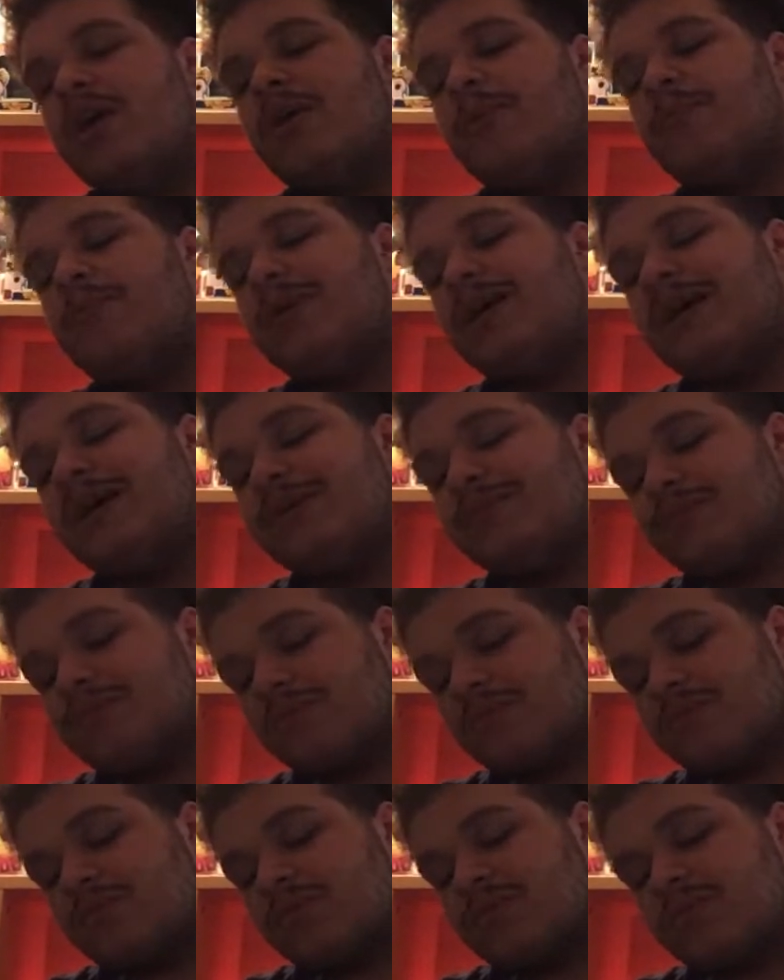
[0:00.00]
But
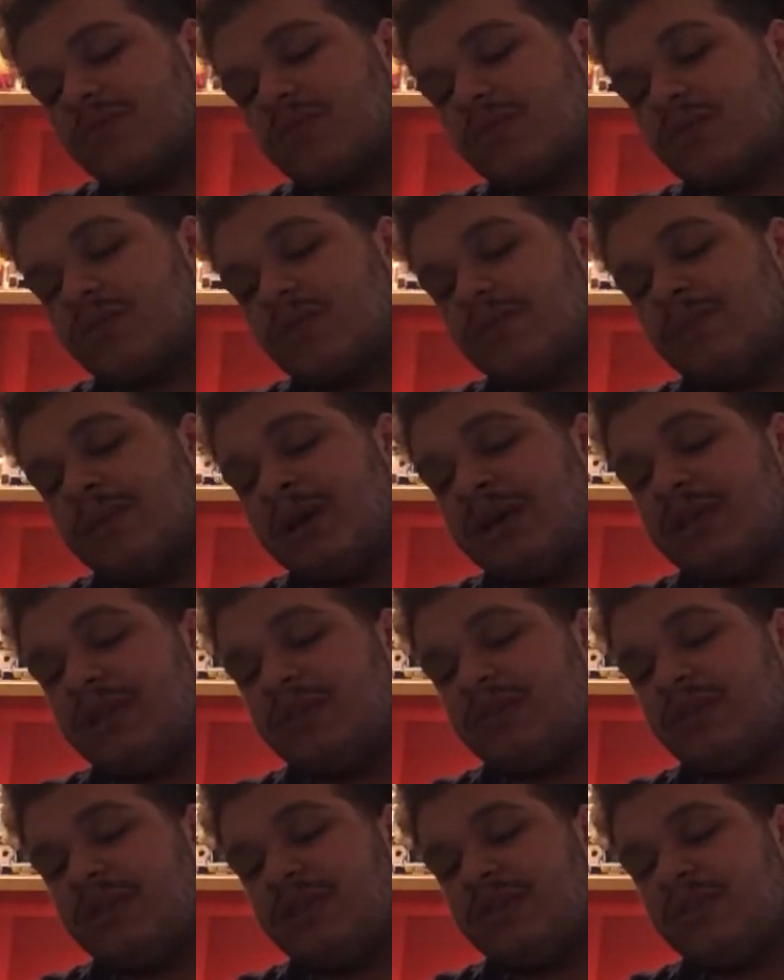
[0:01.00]
my
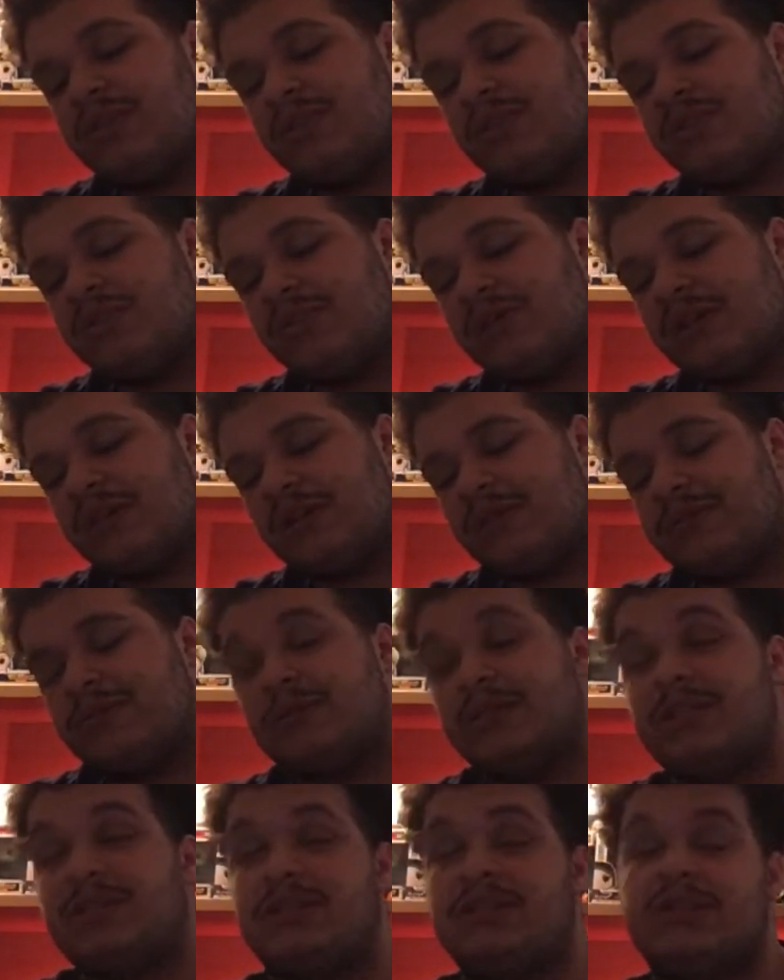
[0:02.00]
theater,
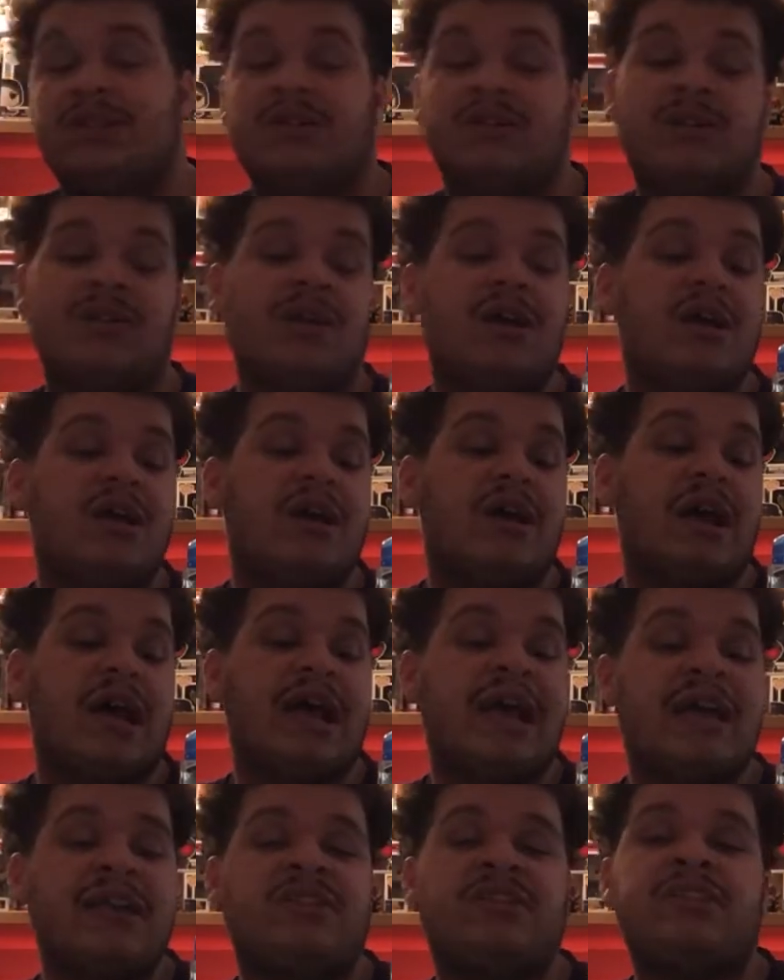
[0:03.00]

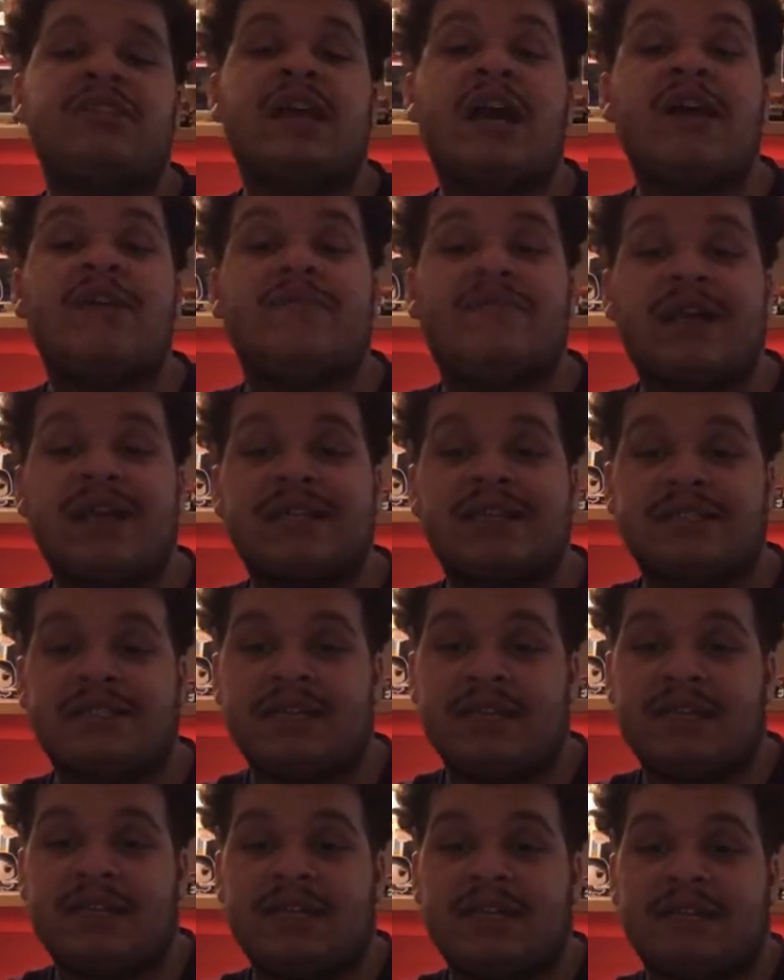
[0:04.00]
I had just gotten
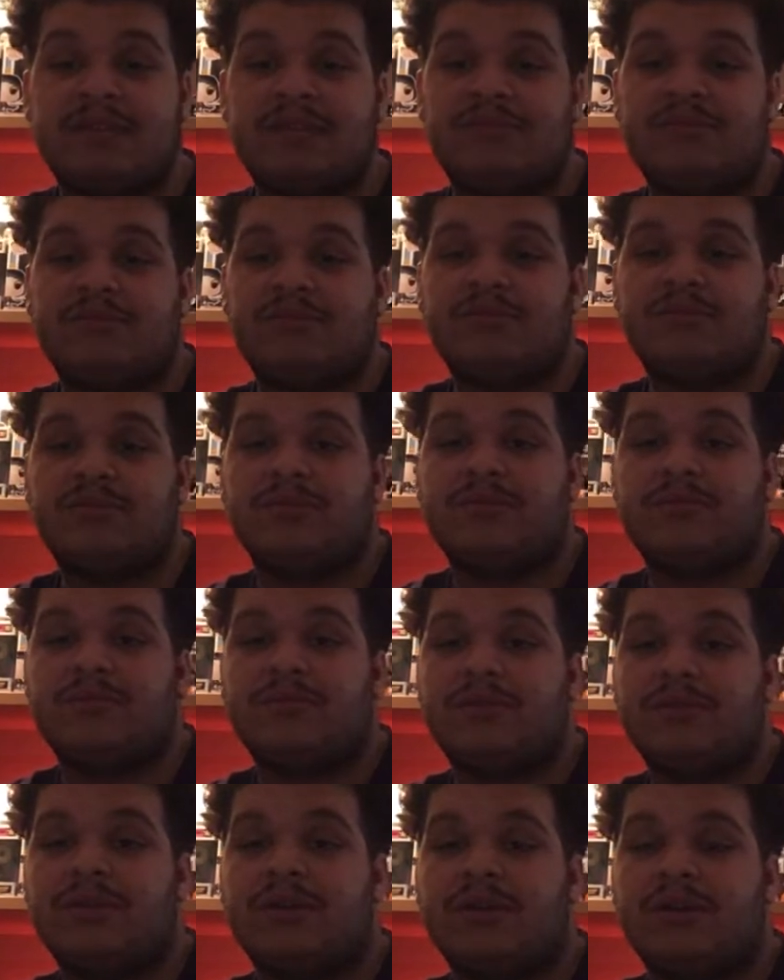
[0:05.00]
vaccinated
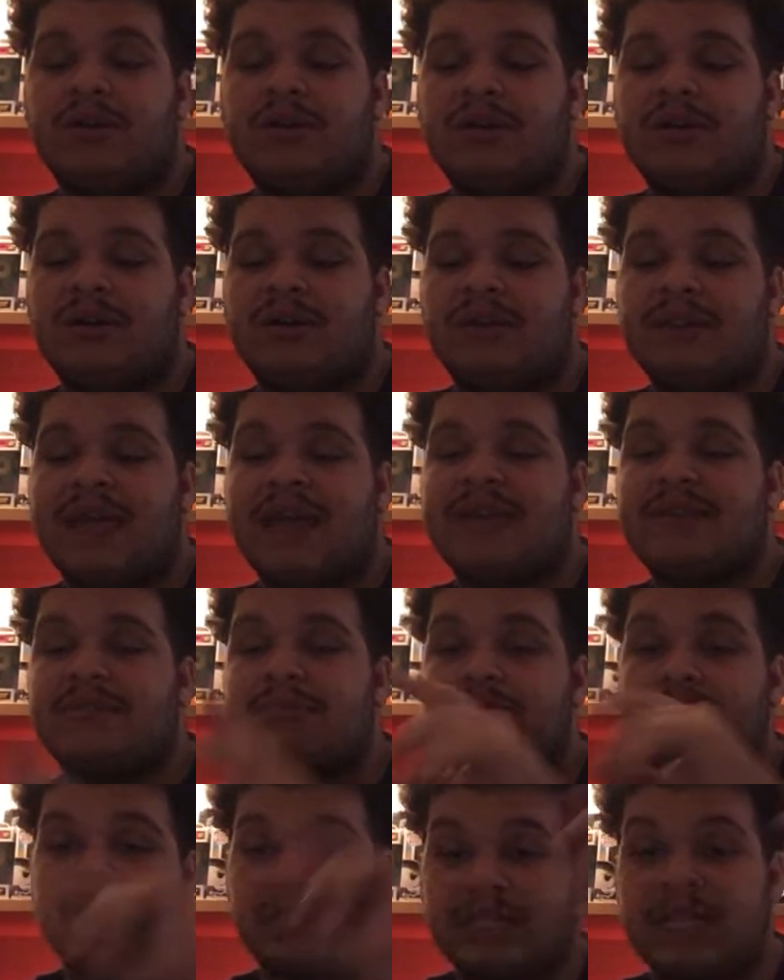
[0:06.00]

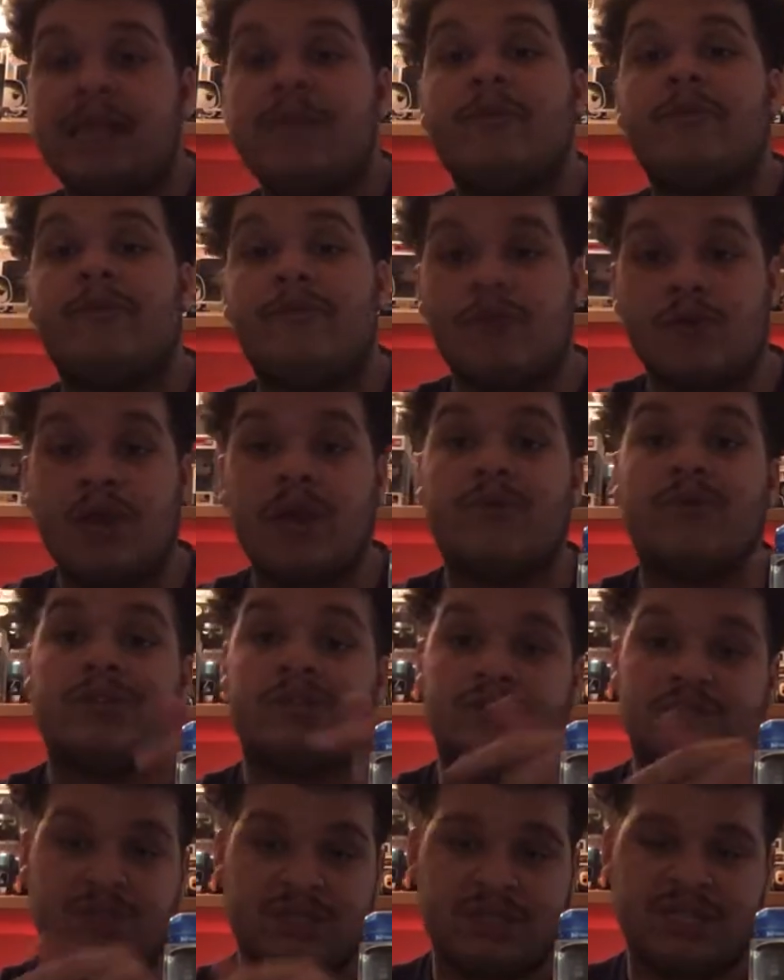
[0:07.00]
the day before I went
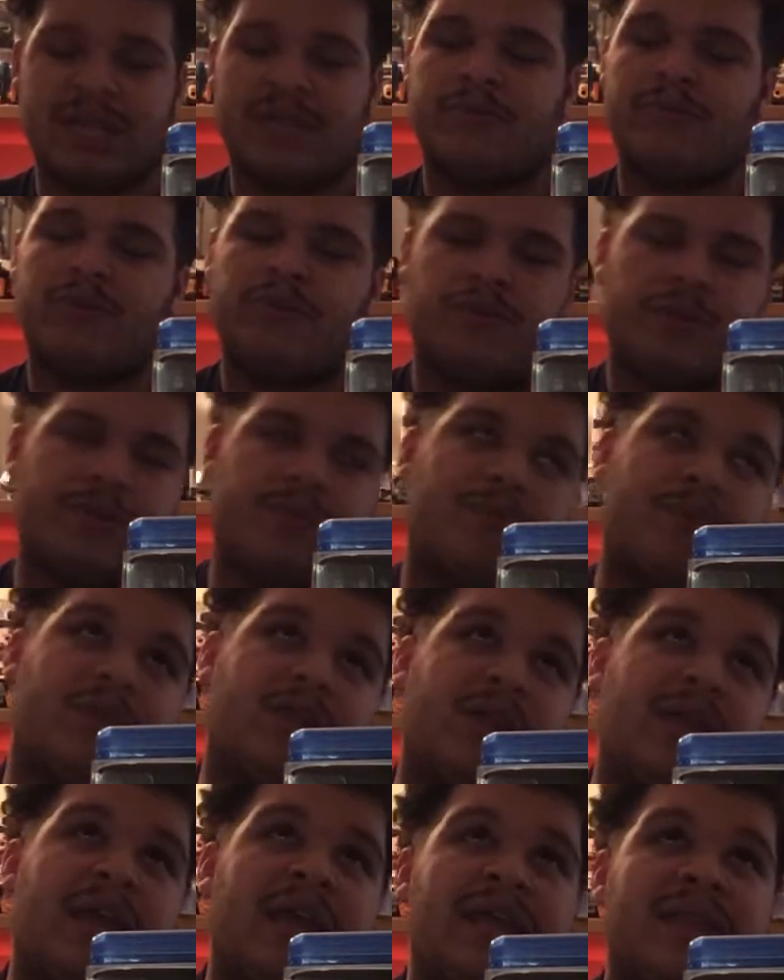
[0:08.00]
to go see that movie.
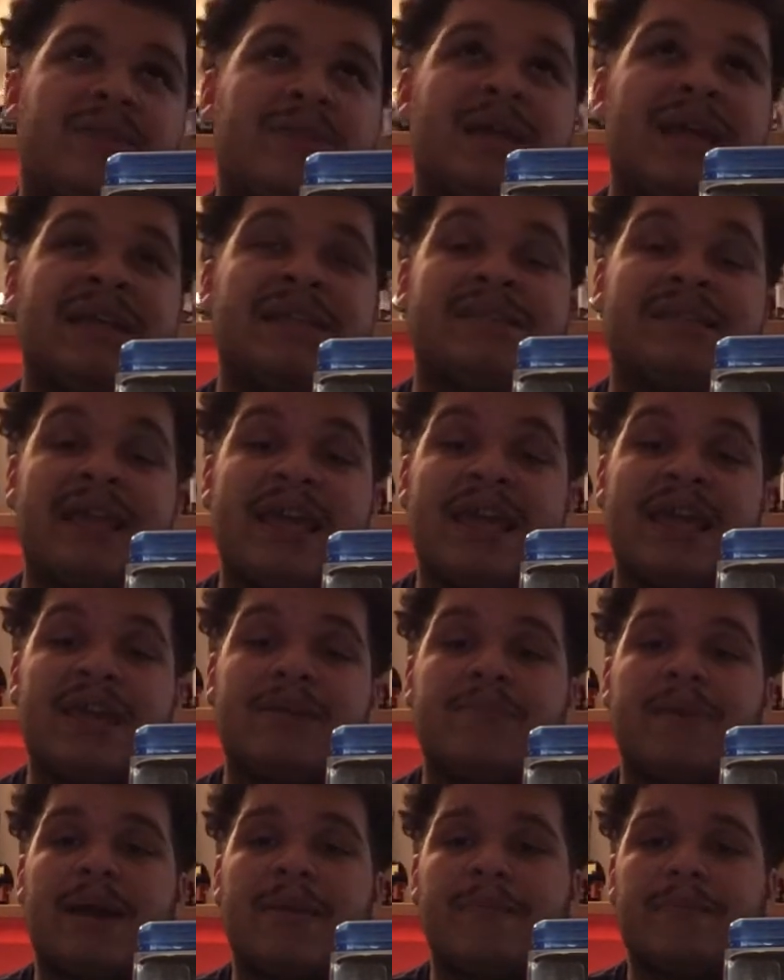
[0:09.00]
And that day,
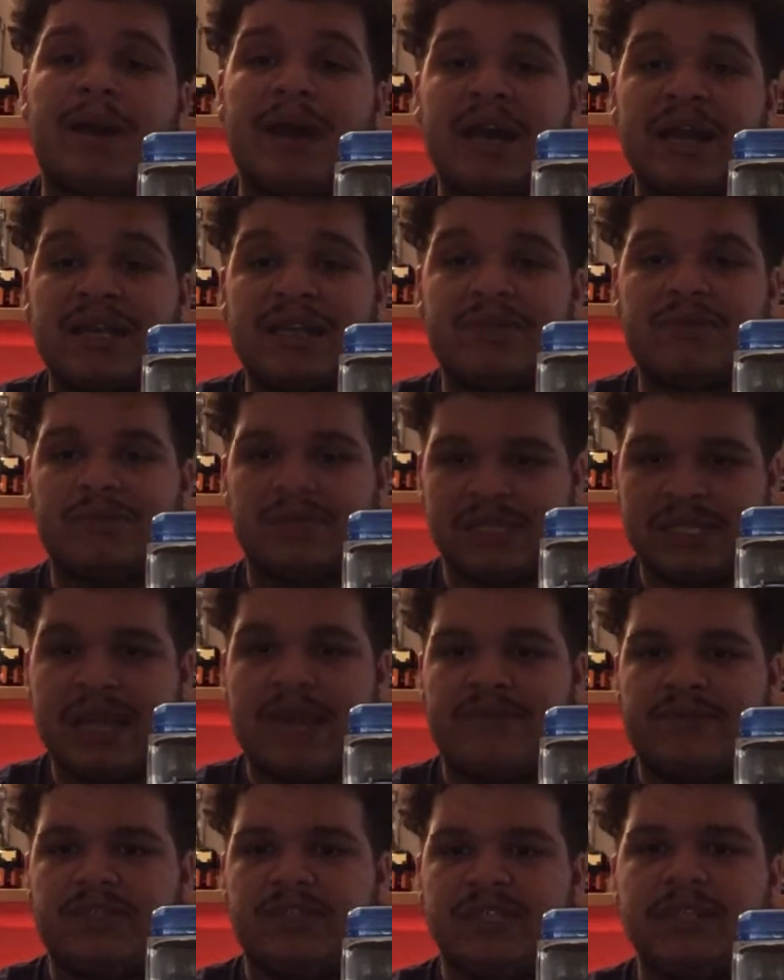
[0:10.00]
my body was
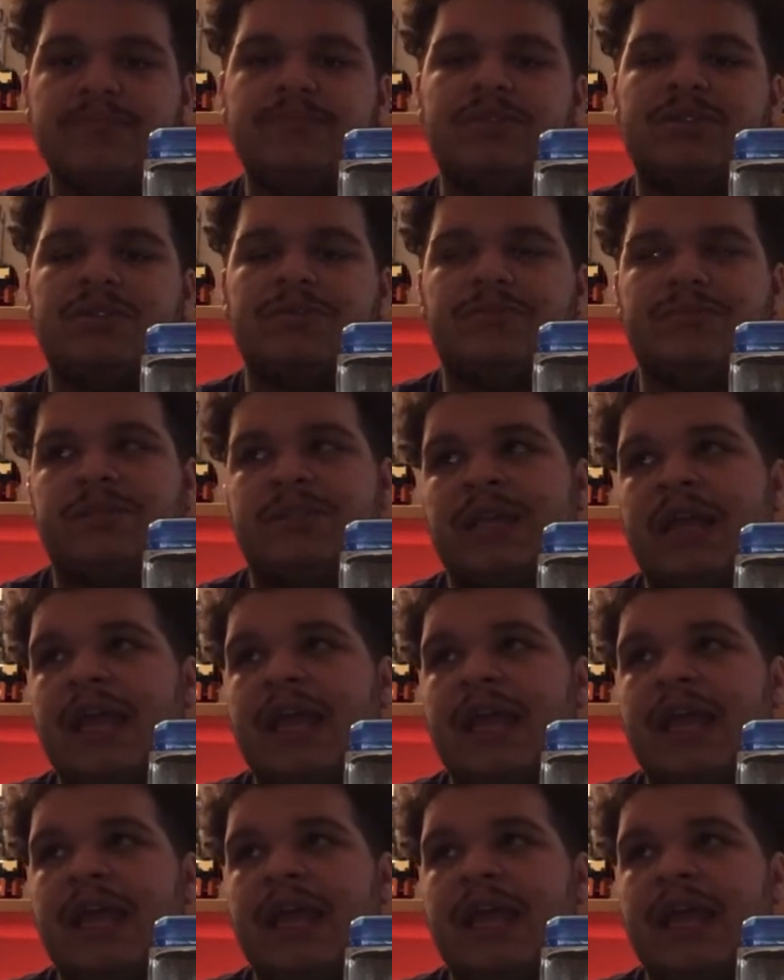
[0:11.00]
having symptoms,